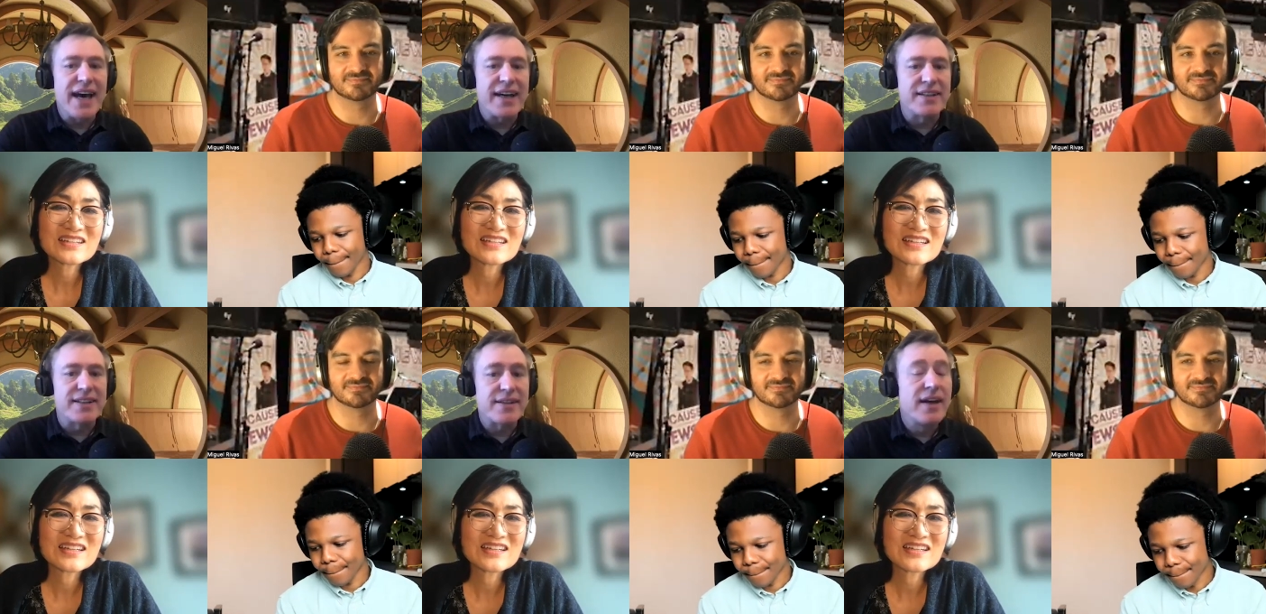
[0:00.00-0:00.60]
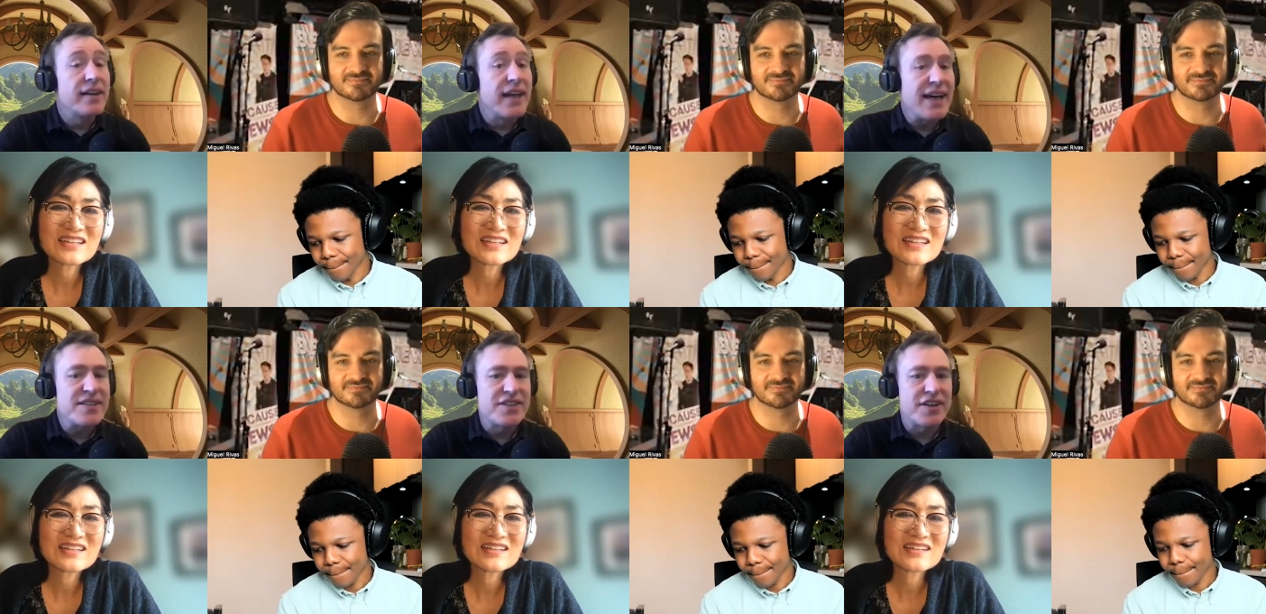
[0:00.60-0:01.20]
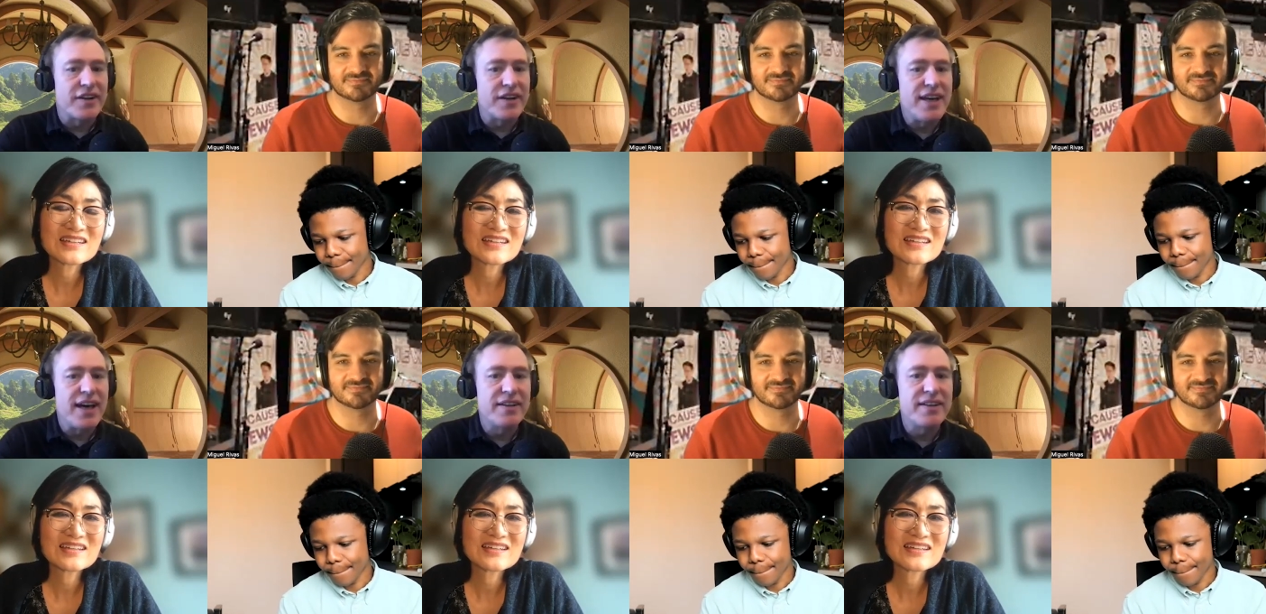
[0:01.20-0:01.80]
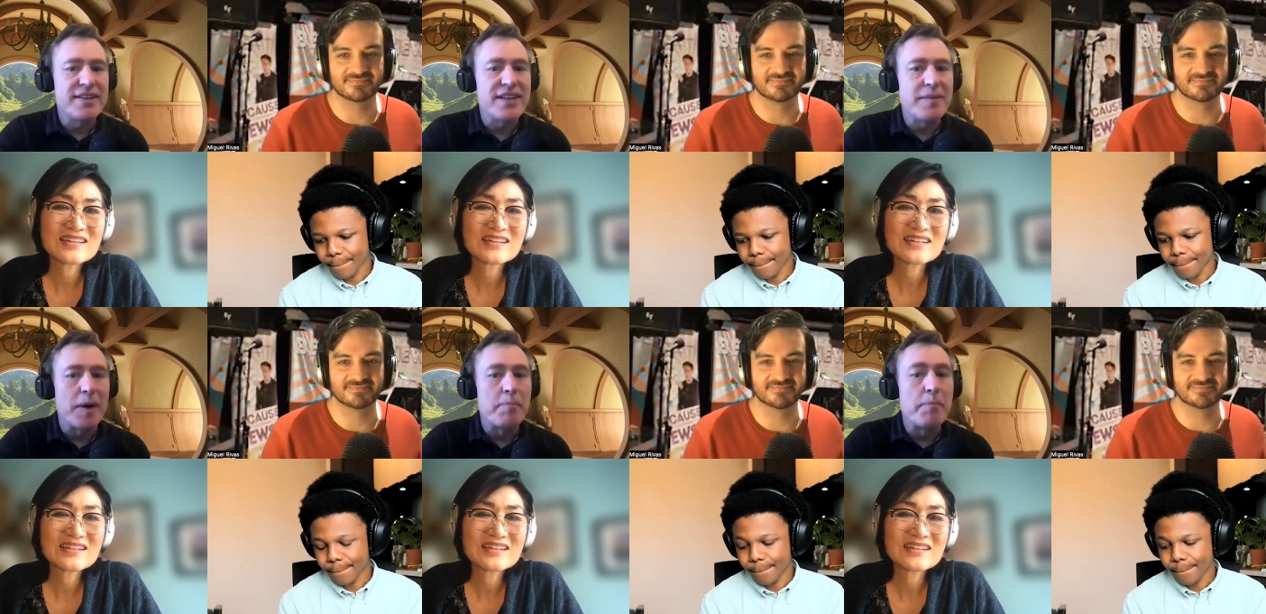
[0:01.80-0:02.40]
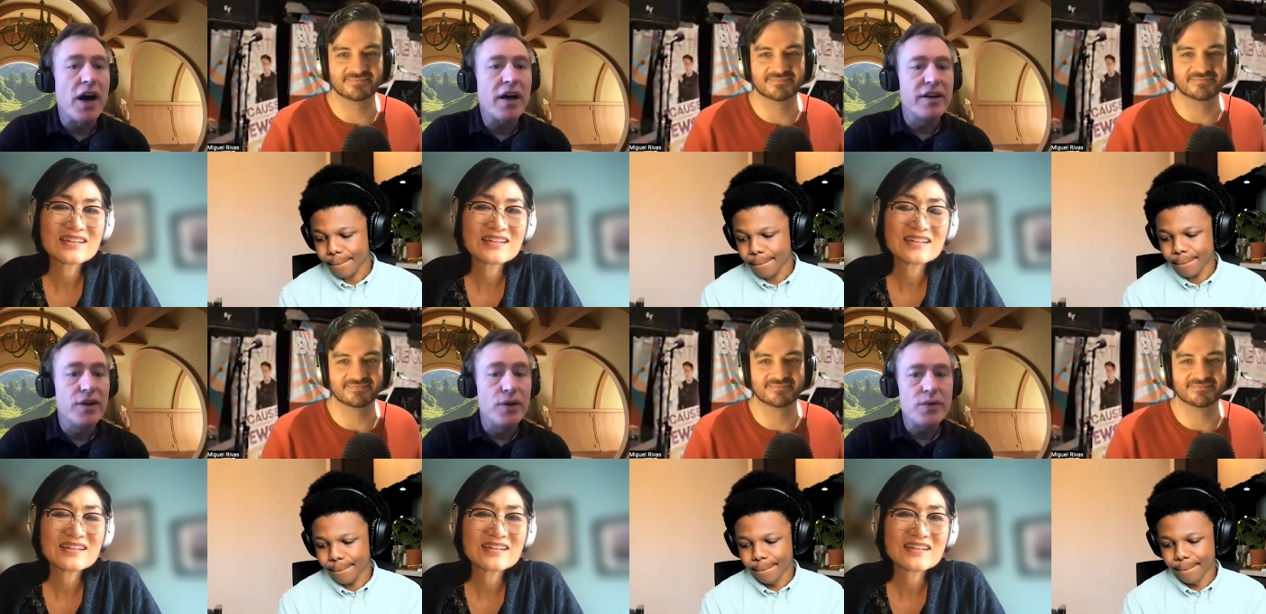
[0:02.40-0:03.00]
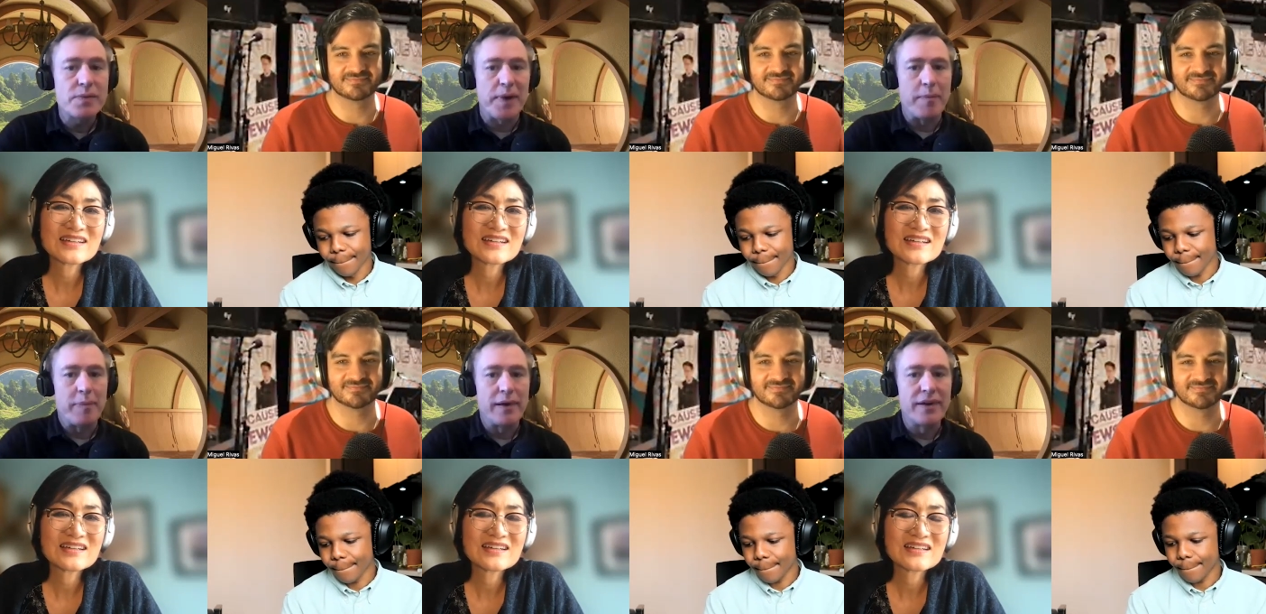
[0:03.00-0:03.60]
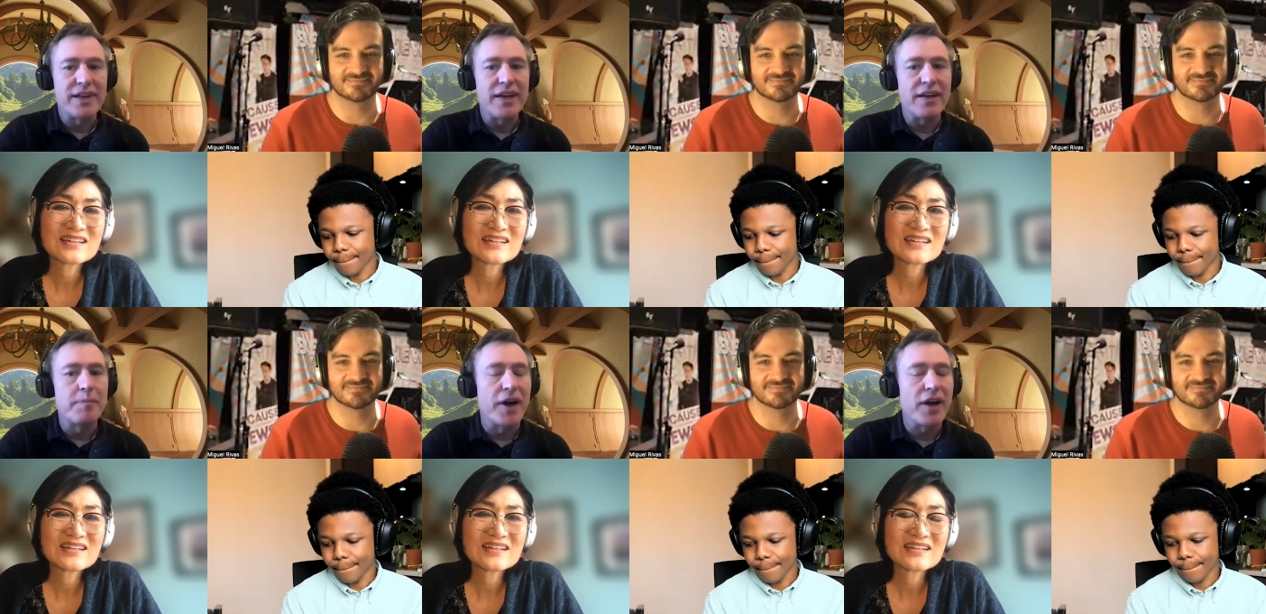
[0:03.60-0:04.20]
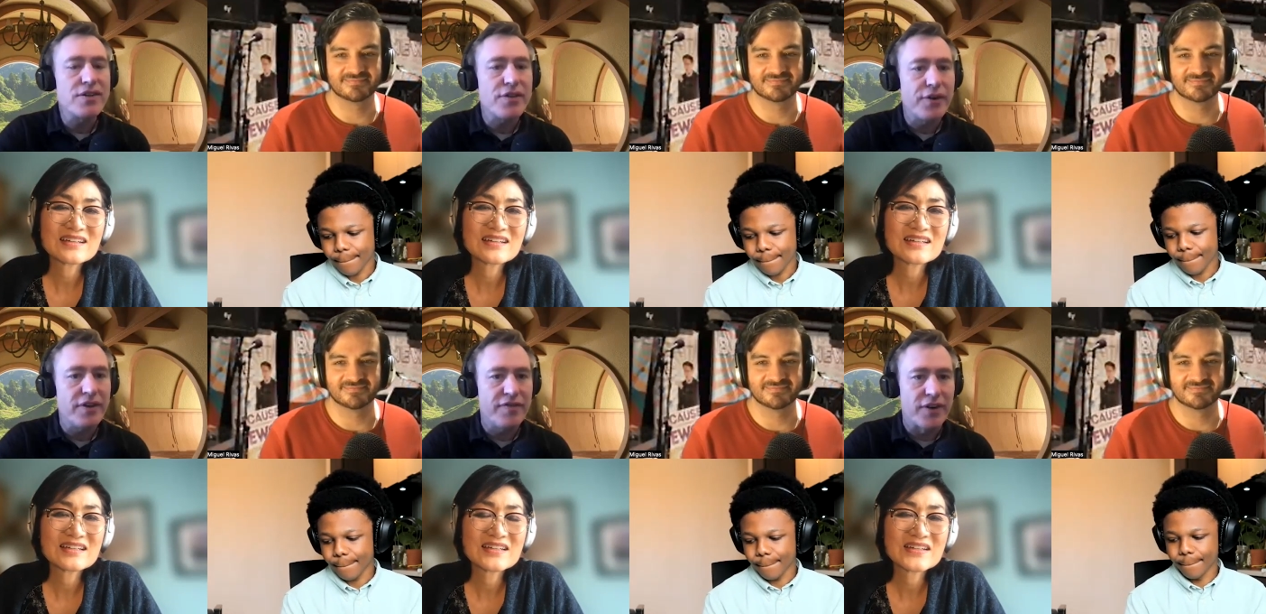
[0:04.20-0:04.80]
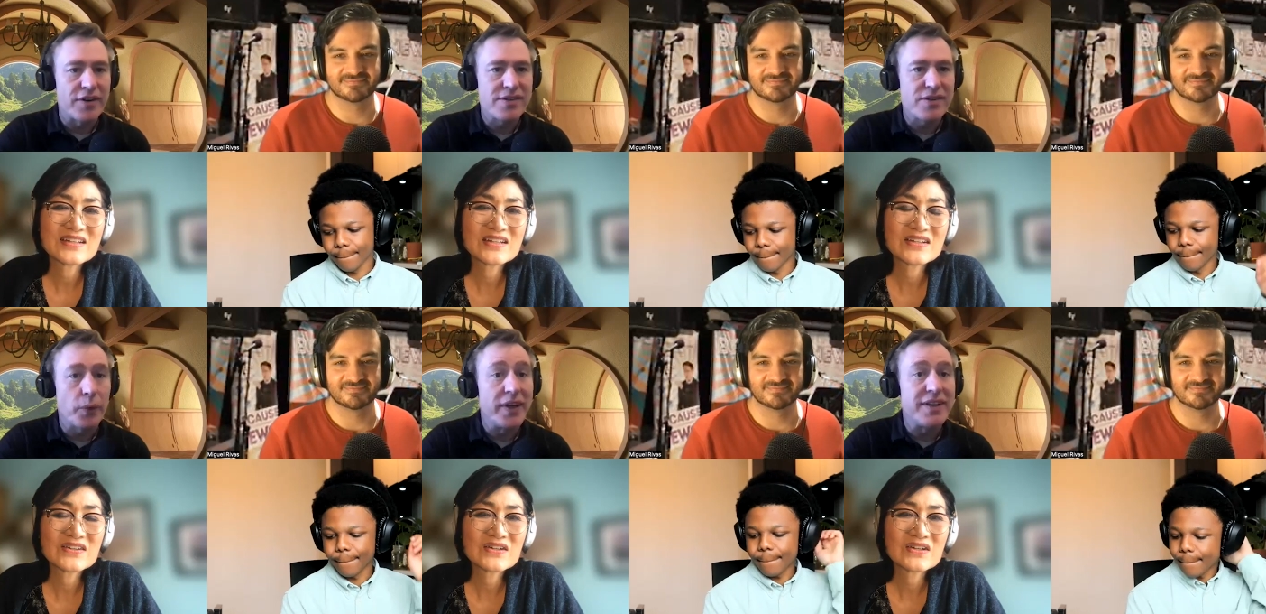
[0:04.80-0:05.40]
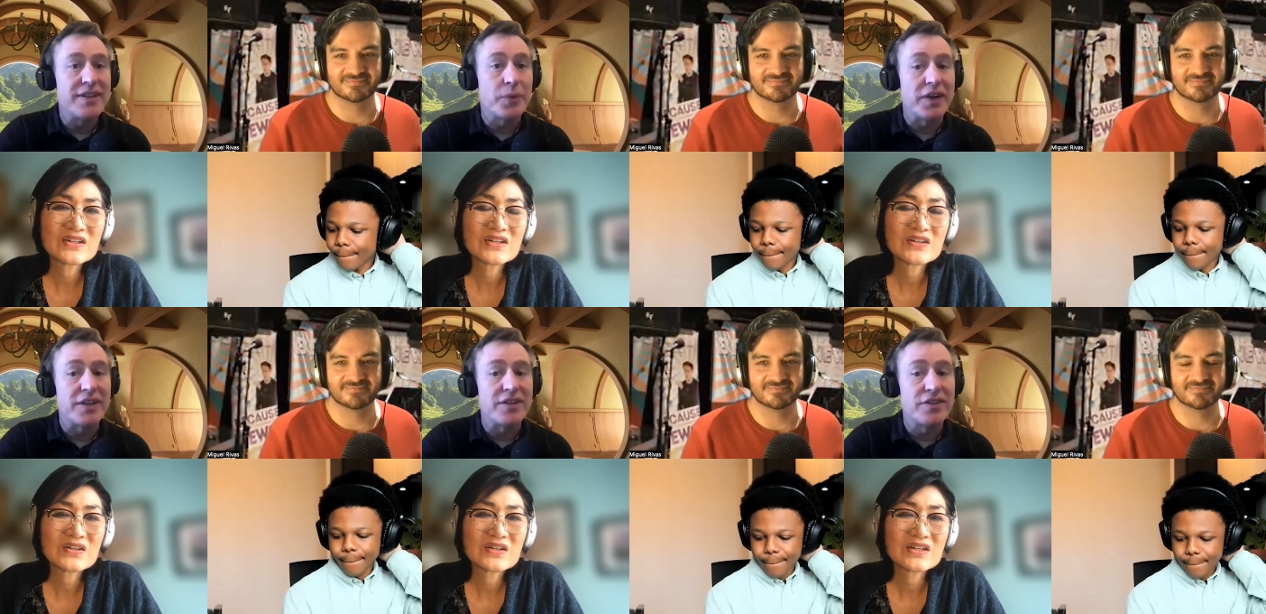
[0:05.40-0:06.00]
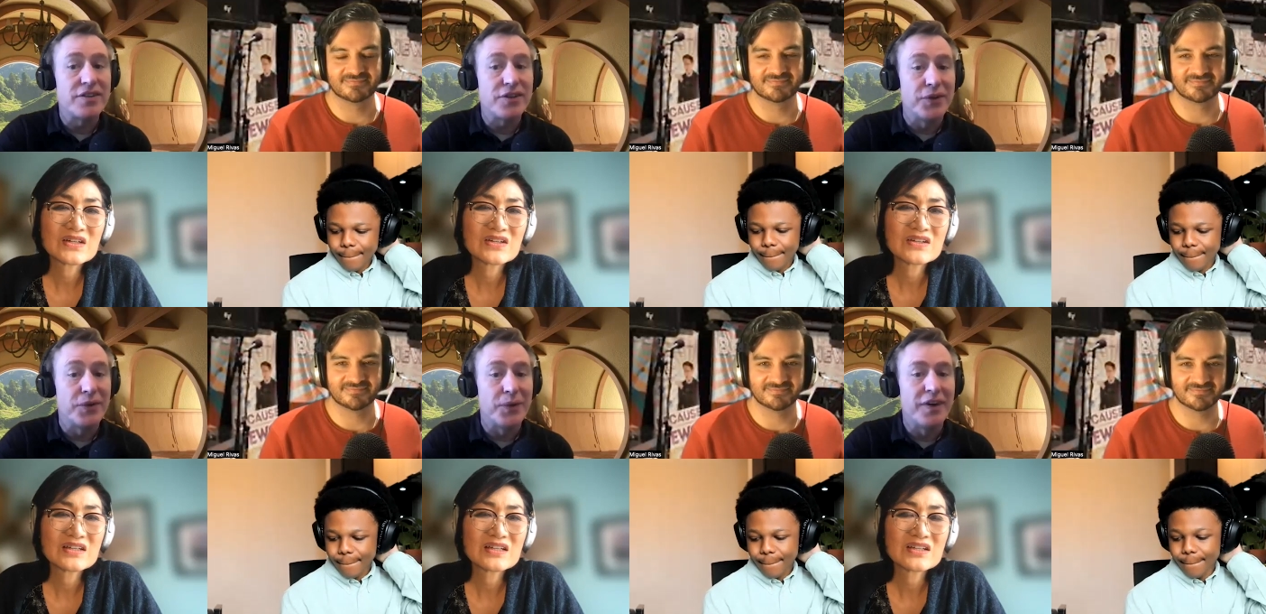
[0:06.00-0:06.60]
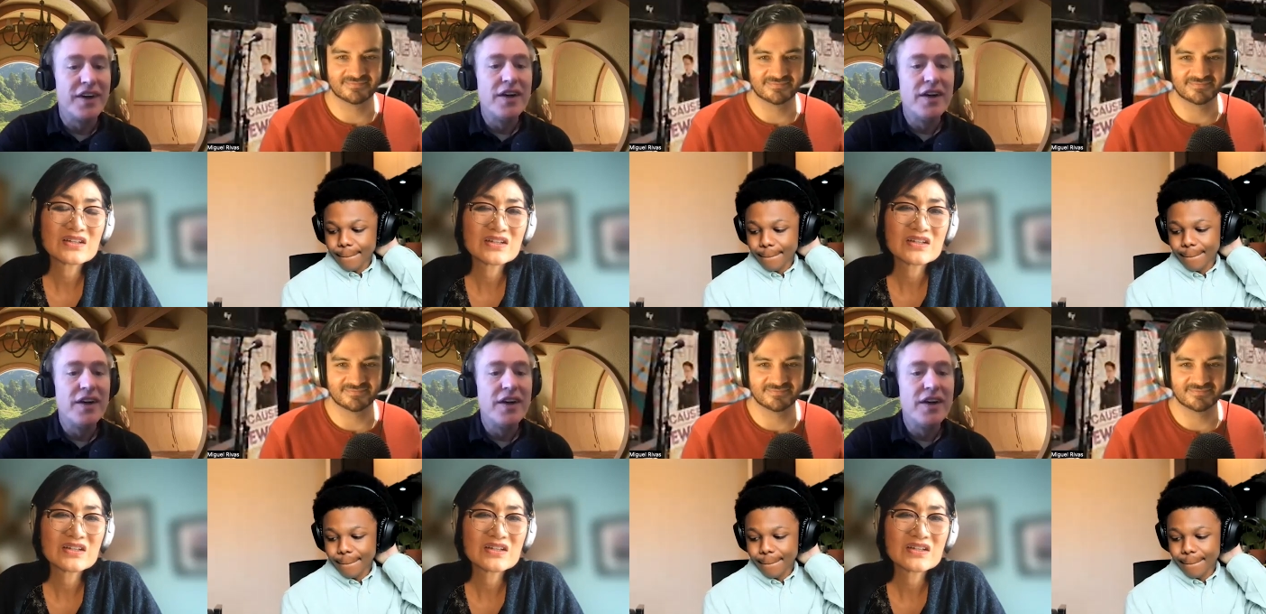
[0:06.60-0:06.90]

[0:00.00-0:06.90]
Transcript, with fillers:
Speaker 1: tactics. Last year, he handed the team a mock newspaper dated March 31st, 2022.